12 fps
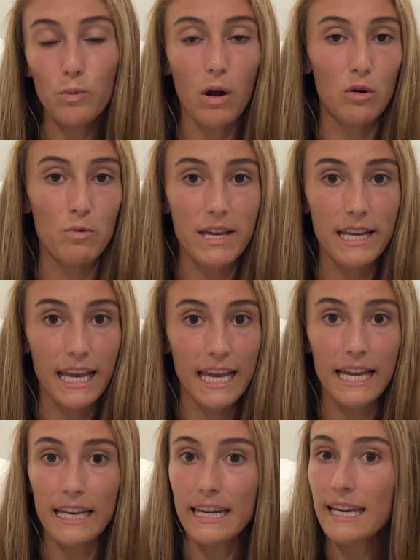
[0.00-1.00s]
1 week
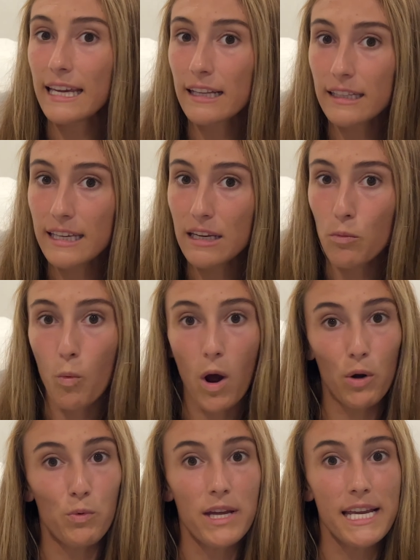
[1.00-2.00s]
in Italy,
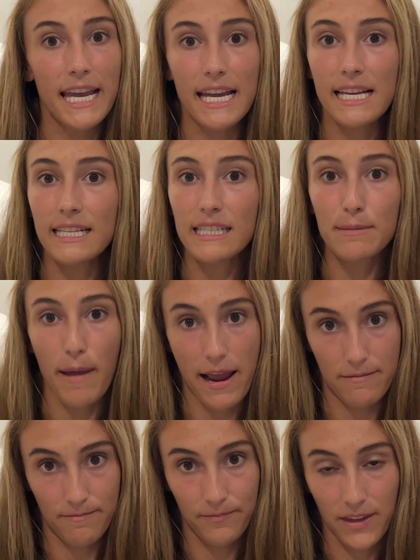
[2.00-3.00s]
1 week in
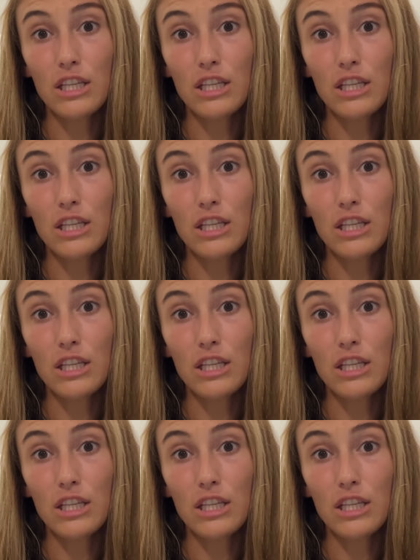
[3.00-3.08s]
Spain.